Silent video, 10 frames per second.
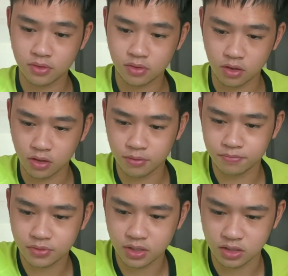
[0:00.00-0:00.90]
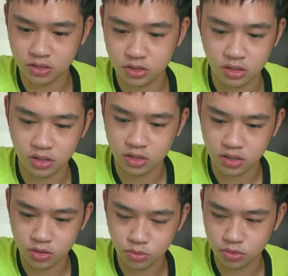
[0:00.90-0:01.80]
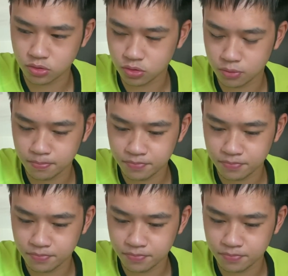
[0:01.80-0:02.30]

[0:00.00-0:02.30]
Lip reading: Yeah, just an instant noodle soup.